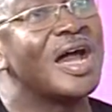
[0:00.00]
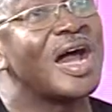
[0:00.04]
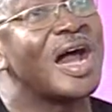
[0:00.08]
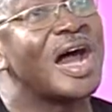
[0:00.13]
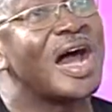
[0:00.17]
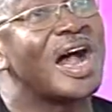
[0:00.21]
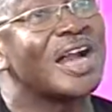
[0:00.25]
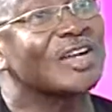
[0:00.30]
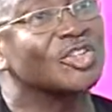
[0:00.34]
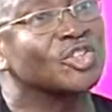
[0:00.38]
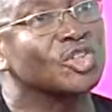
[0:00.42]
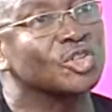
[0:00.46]

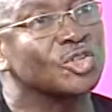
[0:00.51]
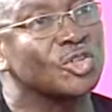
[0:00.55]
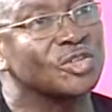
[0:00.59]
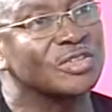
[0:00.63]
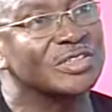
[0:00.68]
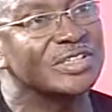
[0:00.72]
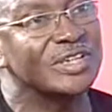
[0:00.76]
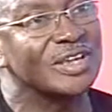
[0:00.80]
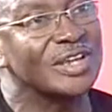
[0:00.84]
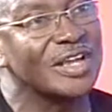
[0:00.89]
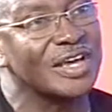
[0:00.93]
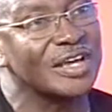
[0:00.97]

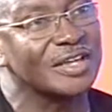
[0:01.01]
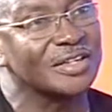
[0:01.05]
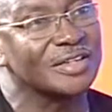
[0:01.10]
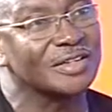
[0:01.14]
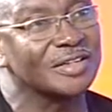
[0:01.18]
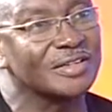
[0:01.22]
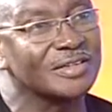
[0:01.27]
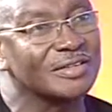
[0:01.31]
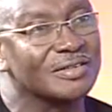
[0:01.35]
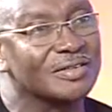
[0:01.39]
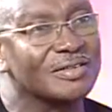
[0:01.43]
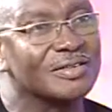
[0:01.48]
outsourcing land,
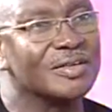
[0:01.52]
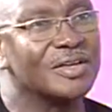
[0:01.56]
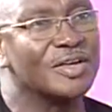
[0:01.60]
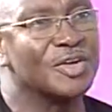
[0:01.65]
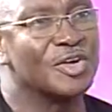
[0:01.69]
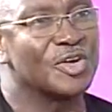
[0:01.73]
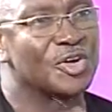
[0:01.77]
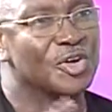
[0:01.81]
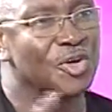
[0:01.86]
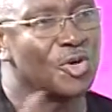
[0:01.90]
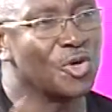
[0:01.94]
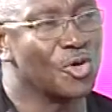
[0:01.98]

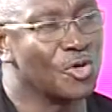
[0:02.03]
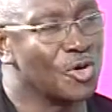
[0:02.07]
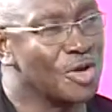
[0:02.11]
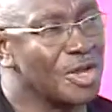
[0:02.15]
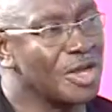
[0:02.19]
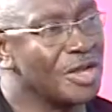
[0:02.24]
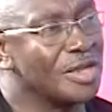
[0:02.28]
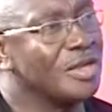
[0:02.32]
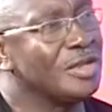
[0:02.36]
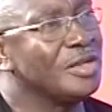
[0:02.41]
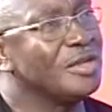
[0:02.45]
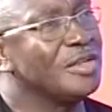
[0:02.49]

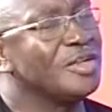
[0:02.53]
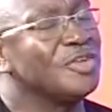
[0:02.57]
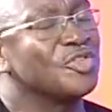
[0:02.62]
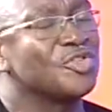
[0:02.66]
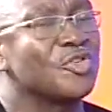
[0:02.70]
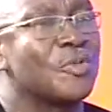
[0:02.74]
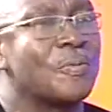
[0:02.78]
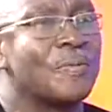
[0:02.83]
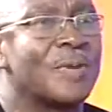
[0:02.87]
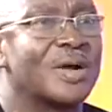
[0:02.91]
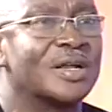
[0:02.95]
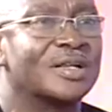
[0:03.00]
going into
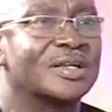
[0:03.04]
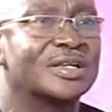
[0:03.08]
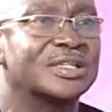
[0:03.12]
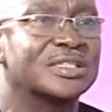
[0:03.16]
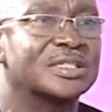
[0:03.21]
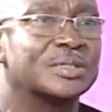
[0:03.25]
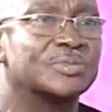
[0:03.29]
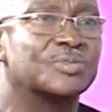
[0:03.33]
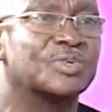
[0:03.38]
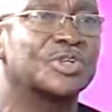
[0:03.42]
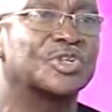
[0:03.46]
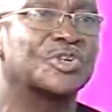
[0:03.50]

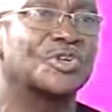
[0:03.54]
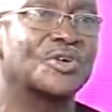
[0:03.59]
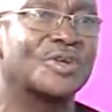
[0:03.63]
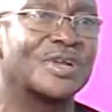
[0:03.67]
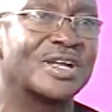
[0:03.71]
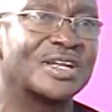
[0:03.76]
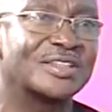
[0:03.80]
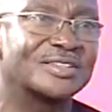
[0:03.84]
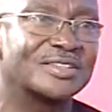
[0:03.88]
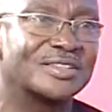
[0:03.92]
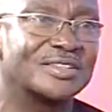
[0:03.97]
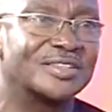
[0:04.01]
partnership with other
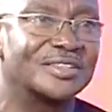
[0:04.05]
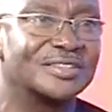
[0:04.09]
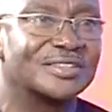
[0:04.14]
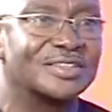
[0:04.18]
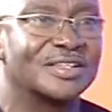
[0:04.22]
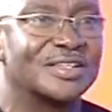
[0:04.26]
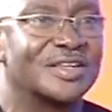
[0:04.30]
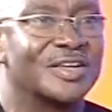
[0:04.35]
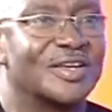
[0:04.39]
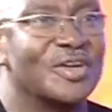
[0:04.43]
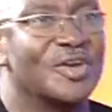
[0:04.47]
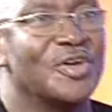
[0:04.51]
states
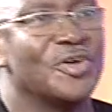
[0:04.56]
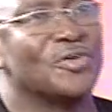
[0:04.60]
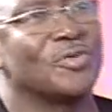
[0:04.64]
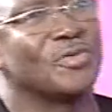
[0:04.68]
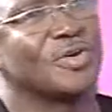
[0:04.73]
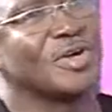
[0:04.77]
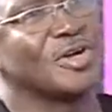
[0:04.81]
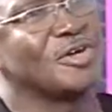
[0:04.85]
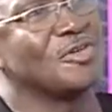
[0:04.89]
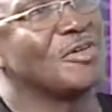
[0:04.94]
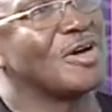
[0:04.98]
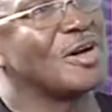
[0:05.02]

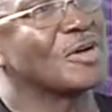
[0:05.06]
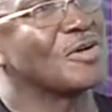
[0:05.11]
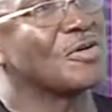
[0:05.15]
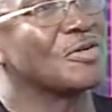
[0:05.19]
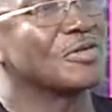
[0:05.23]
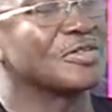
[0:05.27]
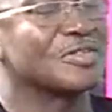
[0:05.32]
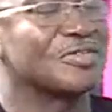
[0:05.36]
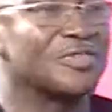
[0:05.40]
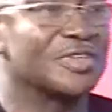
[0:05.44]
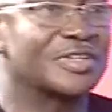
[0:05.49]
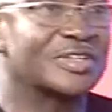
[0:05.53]
where you are
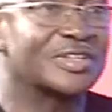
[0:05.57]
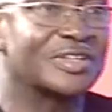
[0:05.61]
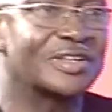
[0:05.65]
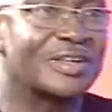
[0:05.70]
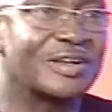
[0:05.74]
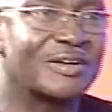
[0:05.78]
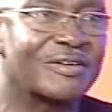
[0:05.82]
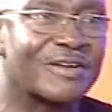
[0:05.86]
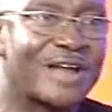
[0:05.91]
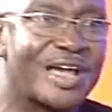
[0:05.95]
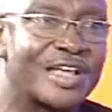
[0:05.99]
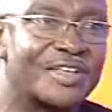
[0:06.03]
cultivating
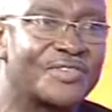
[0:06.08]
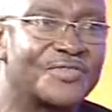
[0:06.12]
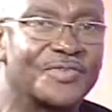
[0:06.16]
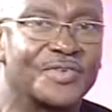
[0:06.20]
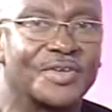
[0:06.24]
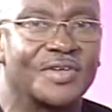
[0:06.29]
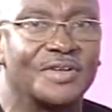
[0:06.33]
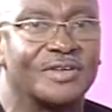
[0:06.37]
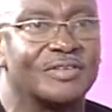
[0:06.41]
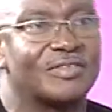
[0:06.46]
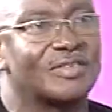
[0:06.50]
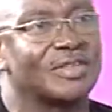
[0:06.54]
rice
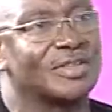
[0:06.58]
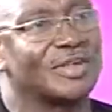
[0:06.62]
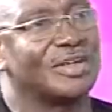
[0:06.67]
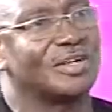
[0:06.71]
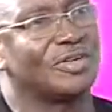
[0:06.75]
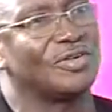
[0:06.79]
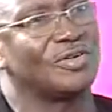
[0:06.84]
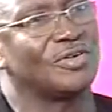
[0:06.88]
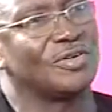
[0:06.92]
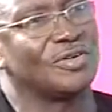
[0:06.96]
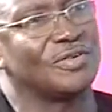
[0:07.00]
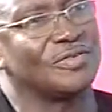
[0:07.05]
fields and
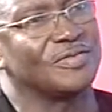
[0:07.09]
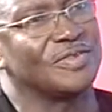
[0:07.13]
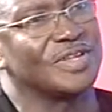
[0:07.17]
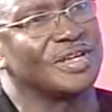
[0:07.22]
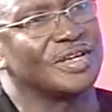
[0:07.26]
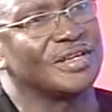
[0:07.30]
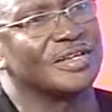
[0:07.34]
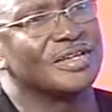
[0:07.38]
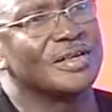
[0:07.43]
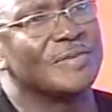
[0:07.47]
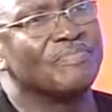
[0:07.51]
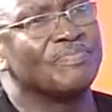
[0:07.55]
all of
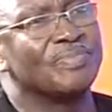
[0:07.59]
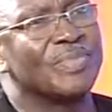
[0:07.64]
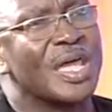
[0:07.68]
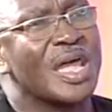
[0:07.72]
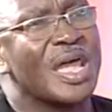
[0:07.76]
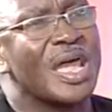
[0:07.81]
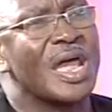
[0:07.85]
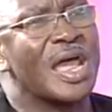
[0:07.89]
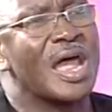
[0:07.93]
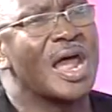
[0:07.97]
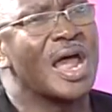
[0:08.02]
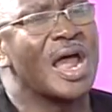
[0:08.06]

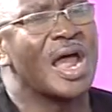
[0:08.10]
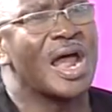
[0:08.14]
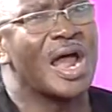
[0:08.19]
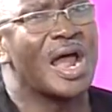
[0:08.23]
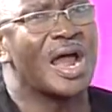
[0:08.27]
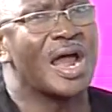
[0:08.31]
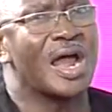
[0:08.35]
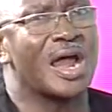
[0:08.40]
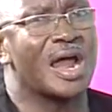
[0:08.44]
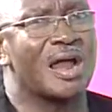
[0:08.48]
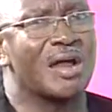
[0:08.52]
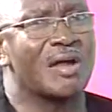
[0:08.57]

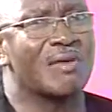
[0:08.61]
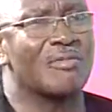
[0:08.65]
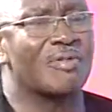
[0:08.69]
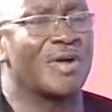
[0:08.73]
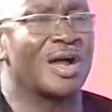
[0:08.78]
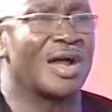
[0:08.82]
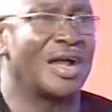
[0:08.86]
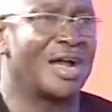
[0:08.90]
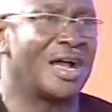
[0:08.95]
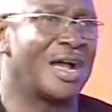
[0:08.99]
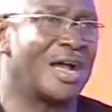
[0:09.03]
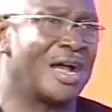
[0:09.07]
that.
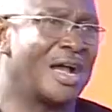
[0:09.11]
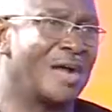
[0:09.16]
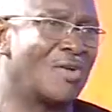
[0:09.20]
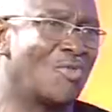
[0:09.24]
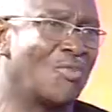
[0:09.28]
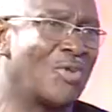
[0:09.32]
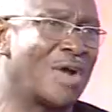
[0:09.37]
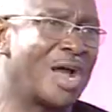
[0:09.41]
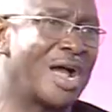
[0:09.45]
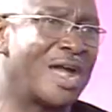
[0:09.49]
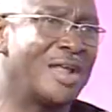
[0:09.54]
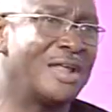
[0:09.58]

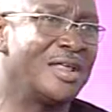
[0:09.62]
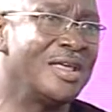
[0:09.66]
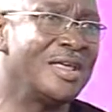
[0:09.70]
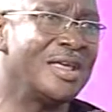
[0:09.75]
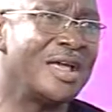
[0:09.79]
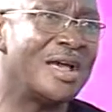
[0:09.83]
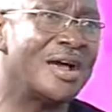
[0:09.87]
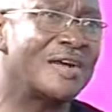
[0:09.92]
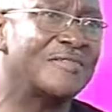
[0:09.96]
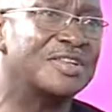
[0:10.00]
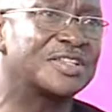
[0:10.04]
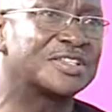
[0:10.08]
I didn't
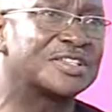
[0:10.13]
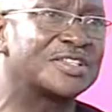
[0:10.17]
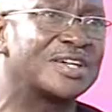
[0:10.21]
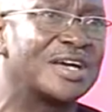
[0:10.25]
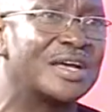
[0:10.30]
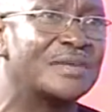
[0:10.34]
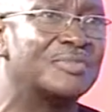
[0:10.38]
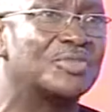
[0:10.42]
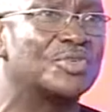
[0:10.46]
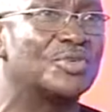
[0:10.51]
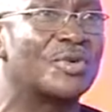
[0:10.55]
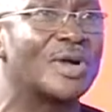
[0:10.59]
have the
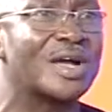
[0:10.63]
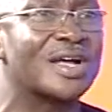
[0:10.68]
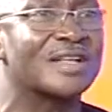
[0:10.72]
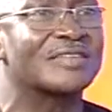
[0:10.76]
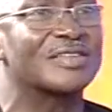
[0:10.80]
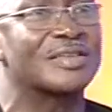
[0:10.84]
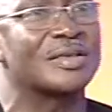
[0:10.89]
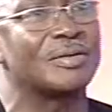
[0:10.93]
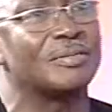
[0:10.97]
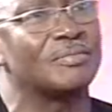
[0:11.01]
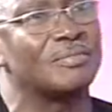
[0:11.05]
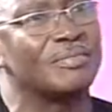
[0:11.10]
time to ask
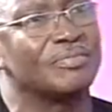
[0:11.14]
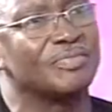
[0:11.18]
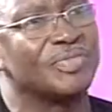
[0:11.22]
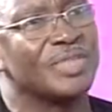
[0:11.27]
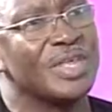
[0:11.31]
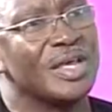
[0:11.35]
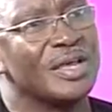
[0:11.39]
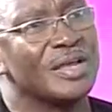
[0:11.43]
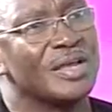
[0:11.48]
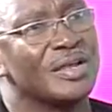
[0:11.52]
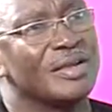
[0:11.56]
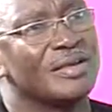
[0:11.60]
him
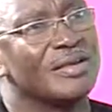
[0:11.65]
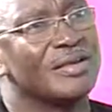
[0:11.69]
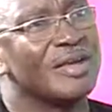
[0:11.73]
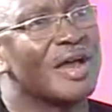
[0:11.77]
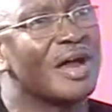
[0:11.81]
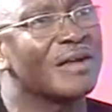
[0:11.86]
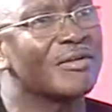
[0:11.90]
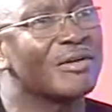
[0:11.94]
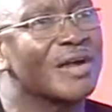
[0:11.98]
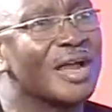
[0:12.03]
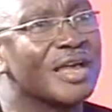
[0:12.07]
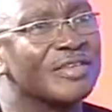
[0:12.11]
the
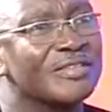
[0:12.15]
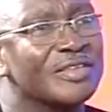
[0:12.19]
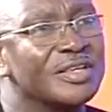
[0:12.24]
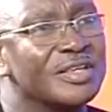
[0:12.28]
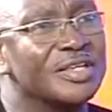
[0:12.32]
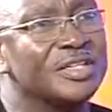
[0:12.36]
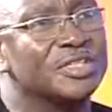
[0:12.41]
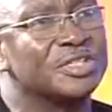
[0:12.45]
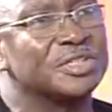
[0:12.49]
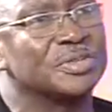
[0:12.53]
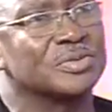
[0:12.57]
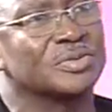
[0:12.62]
arising
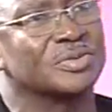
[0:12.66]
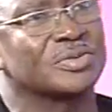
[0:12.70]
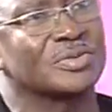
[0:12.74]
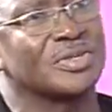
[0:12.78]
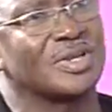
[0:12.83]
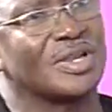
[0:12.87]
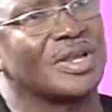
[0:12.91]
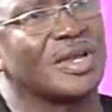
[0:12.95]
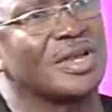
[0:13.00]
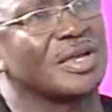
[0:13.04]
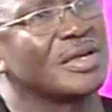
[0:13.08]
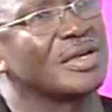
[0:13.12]
issues,
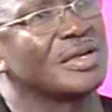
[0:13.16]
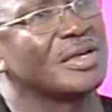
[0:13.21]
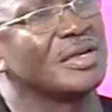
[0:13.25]
like